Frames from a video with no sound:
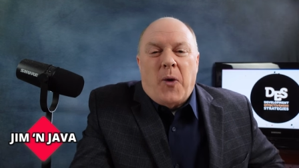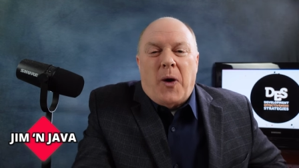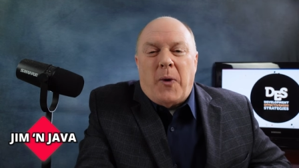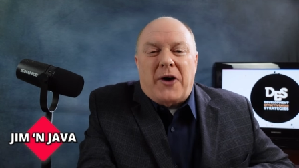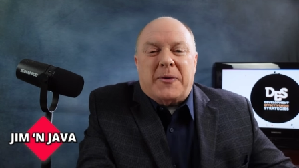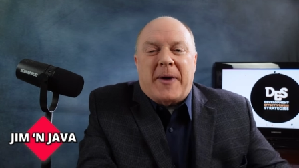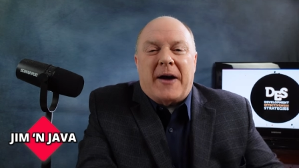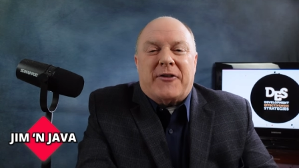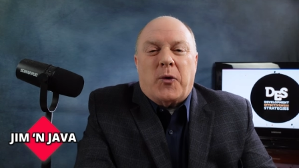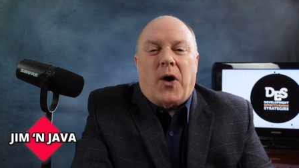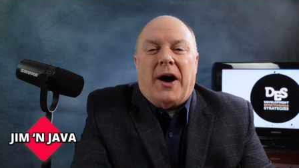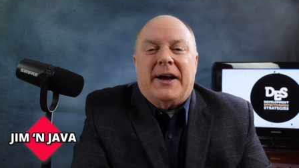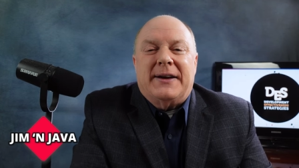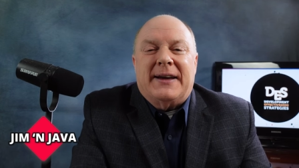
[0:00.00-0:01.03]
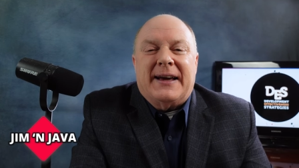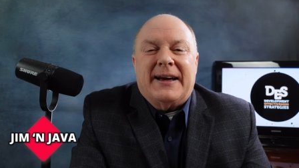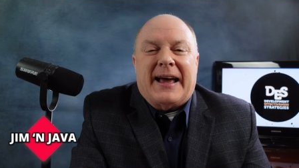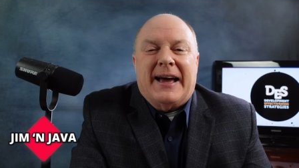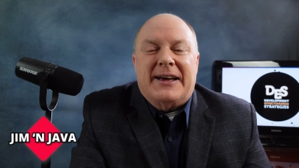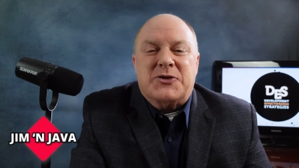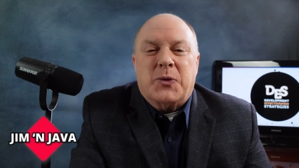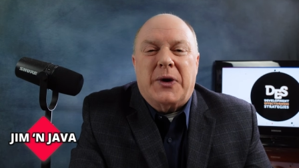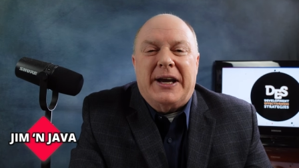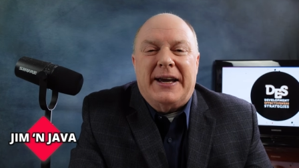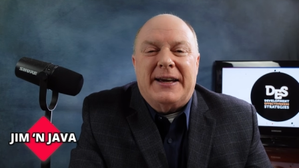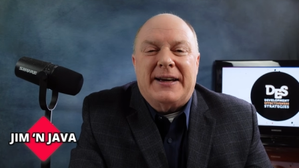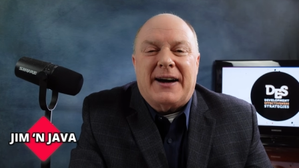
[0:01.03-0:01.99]
Well, welcome everyone. As
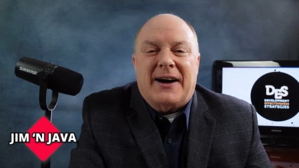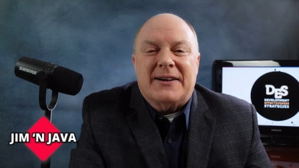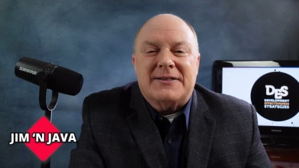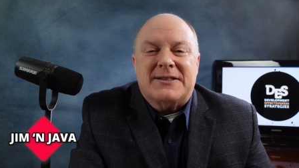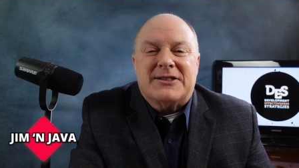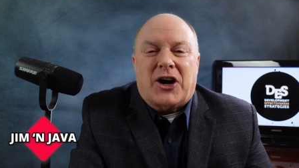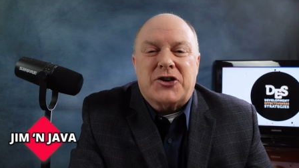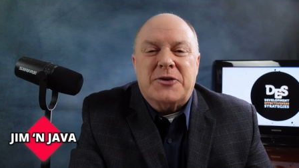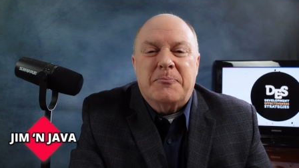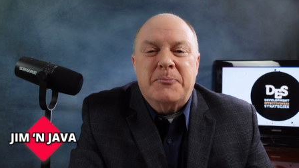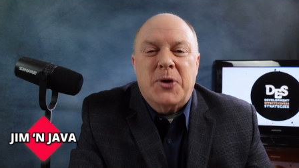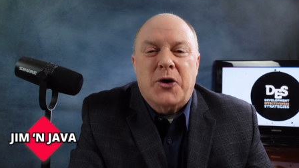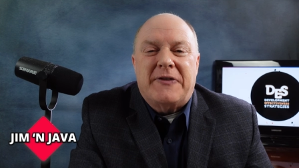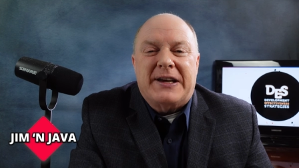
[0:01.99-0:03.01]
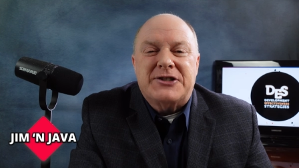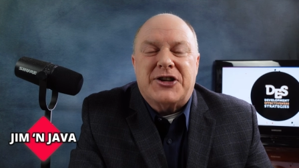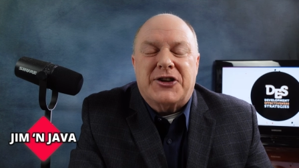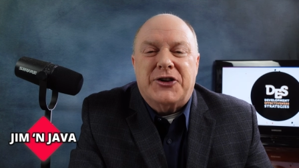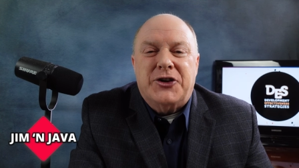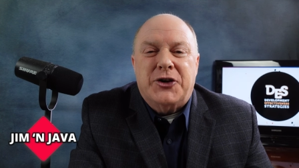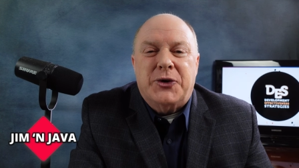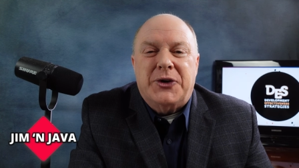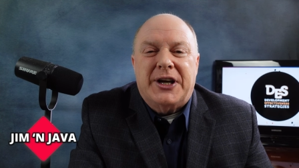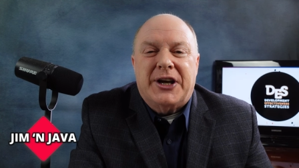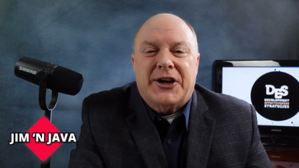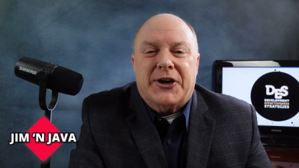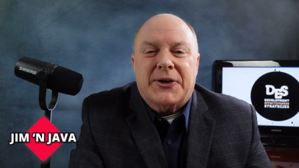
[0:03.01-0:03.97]
we start to move into the new
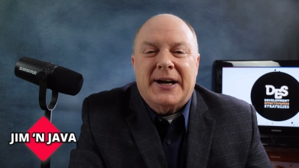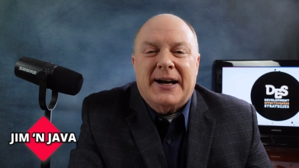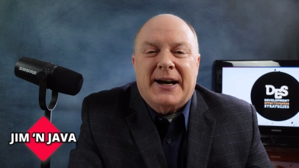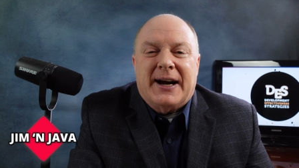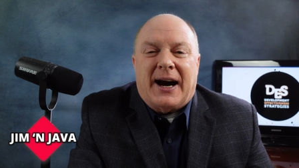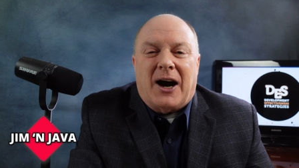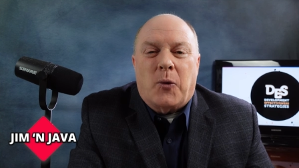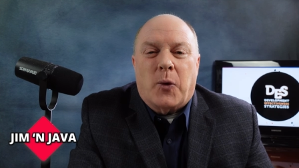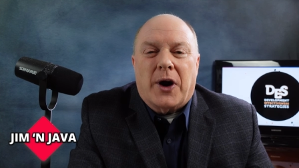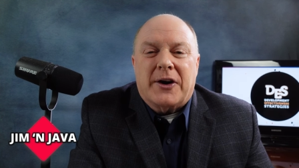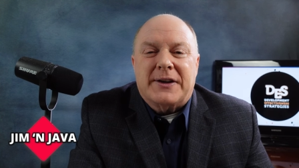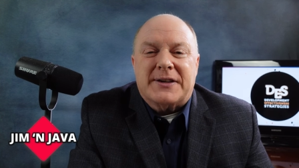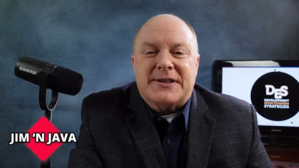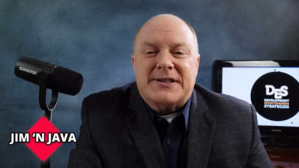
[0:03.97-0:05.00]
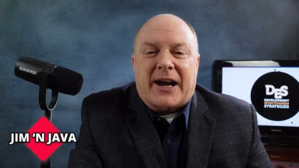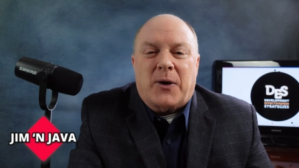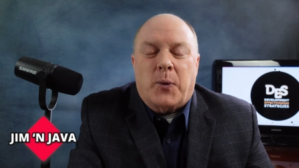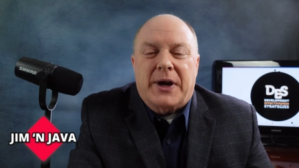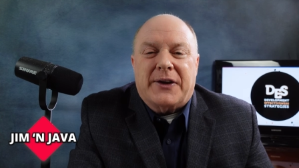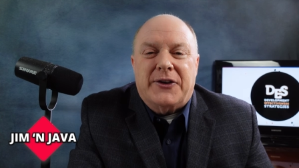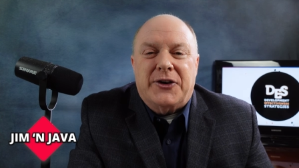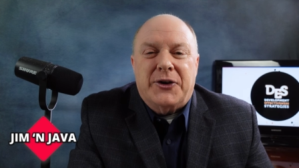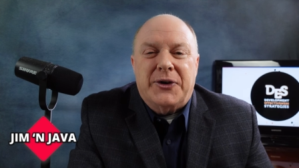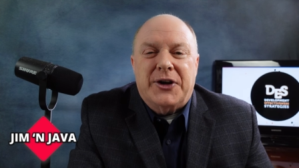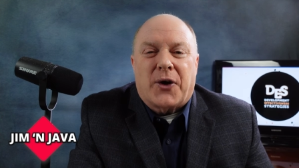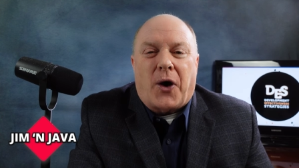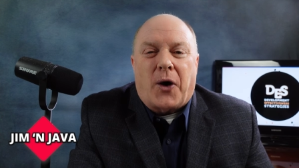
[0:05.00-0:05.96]
year, uh, we are into the second week of the new
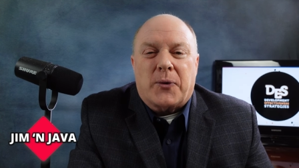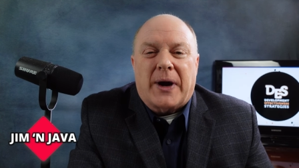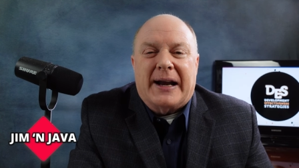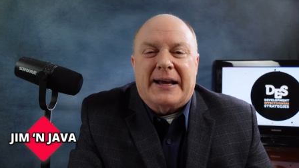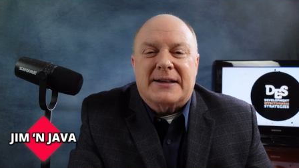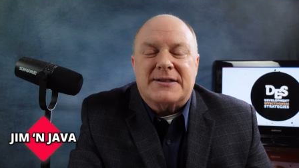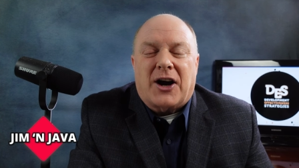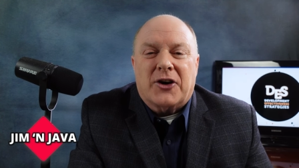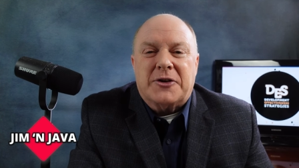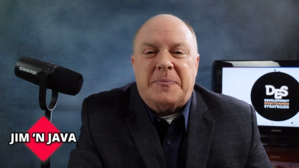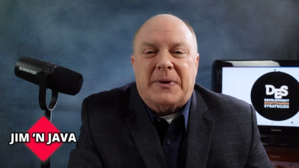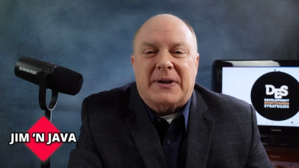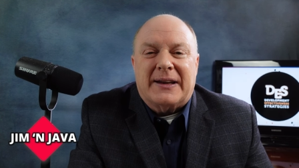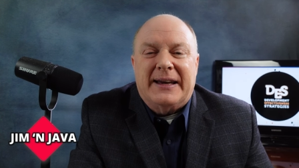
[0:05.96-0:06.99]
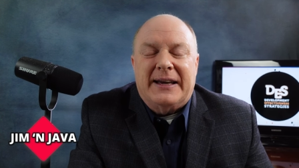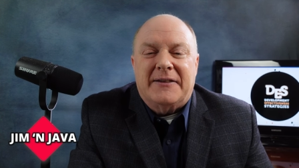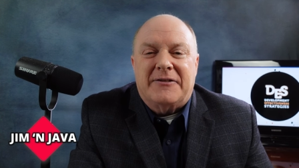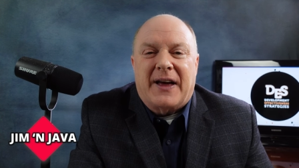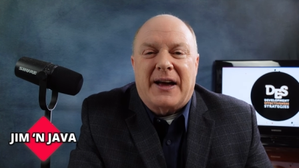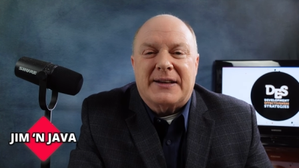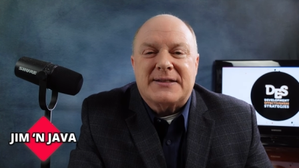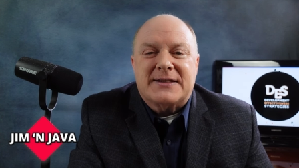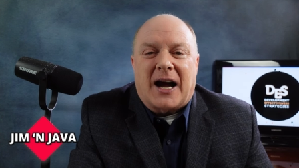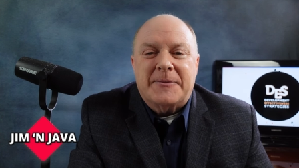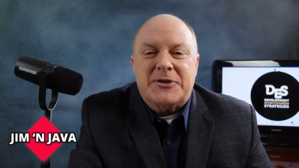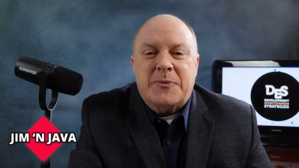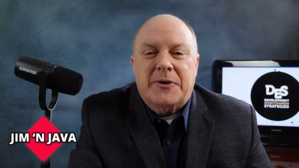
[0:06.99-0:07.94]
year already. It's hard to believe that
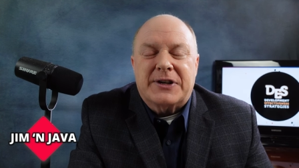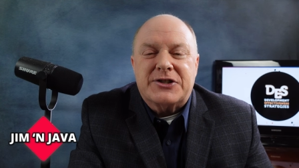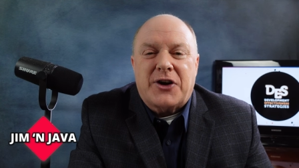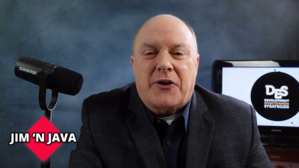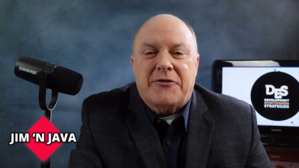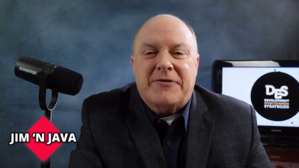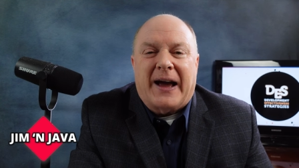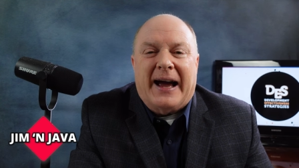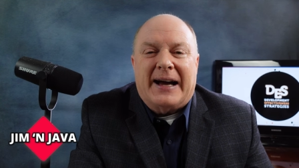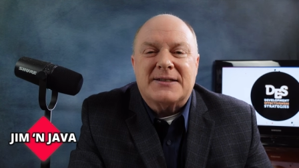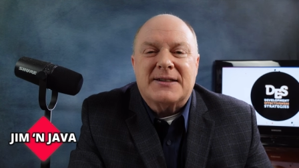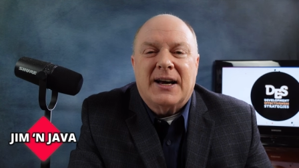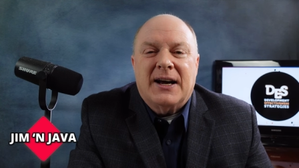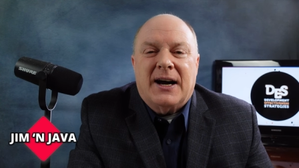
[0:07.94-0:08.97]
time is moving so fast.